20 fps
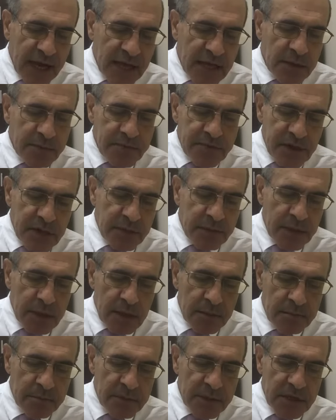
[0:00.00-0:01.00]
any
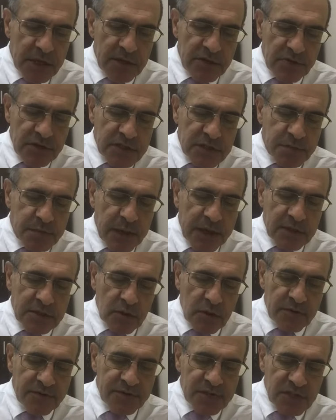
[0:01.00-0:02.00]
premium in
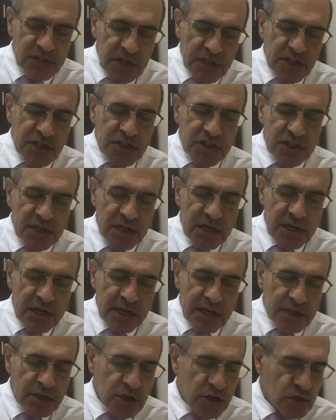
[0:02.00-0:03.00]
respect of such
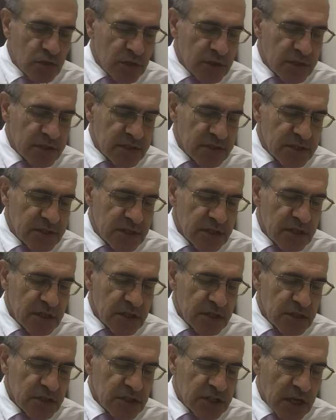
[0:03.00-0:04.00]
insurance
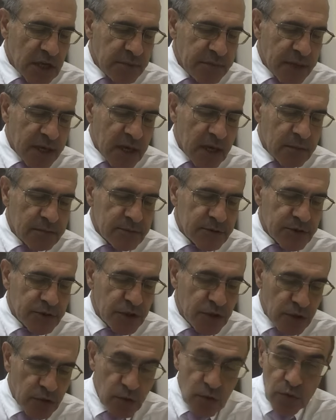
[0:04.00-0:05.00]
shall become
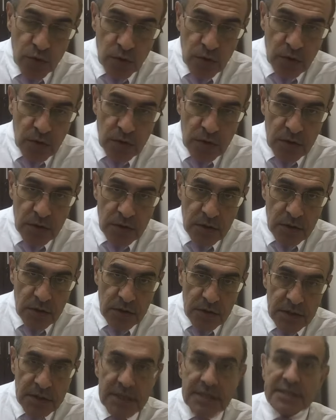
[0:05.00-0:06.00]
due,
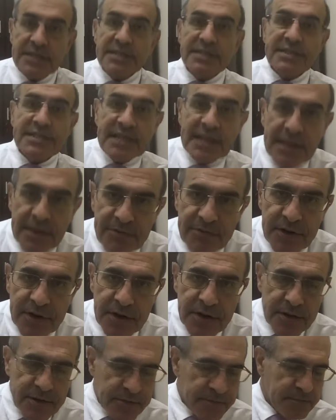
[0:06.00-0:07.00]

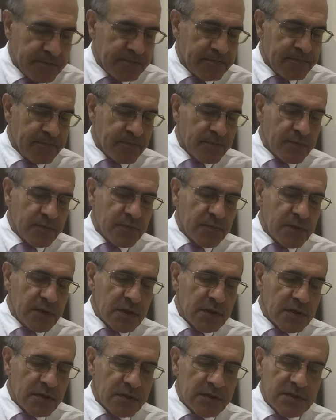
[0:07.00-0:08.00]
deliver
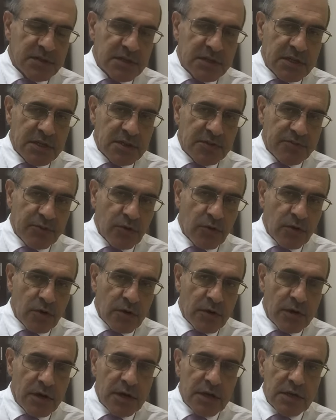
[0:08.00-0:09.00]
receipt
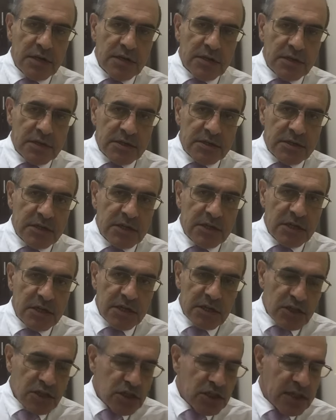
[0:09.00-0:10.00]
for. You
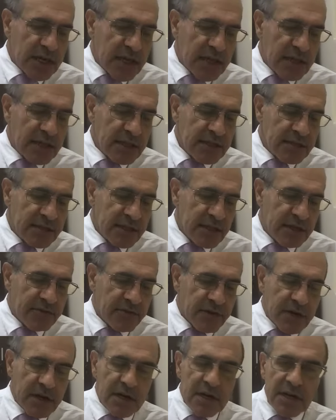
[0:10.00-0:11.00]
see, shall
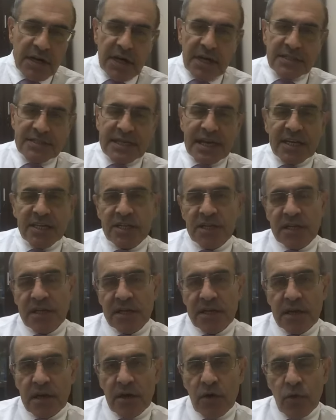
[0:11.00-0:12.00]
deliver. It's
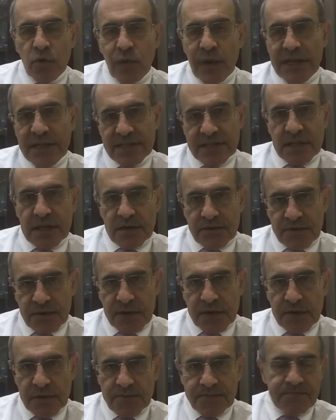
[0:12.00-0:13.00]
actually will
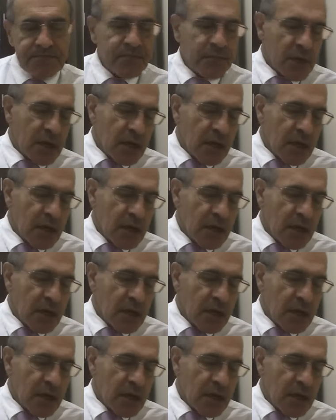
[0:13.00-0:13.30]
deliver,